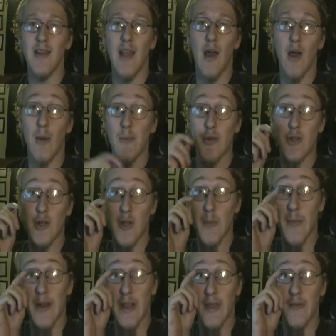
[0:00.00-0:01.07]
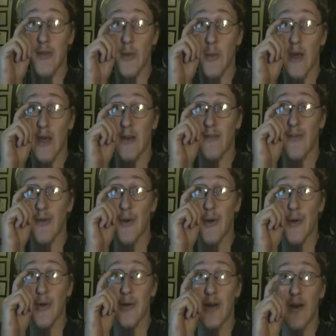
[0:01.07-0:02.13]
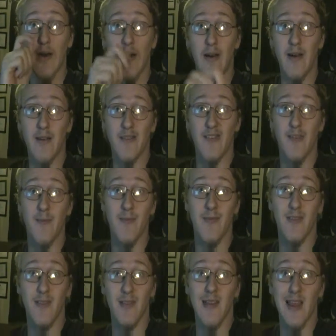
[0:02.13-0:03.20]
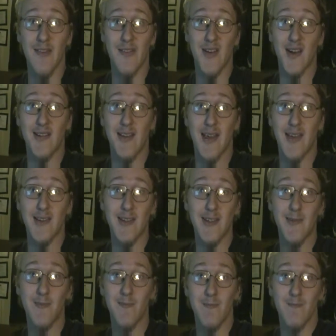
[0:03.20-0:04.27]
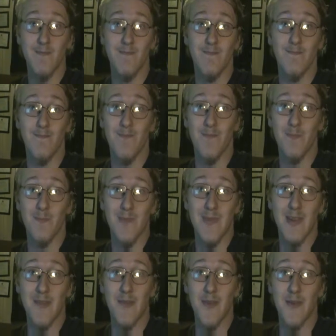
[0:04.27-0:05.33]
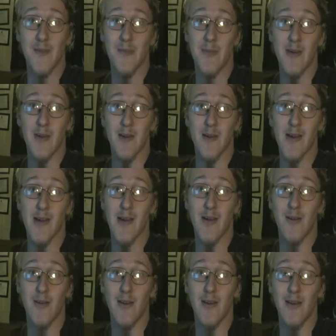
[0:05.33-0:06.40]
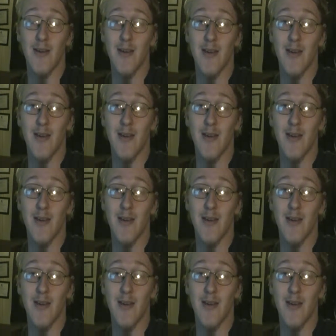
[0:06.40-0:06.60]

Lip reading: Now, I'm sure many of you have heard of life in a tent, if you've been around.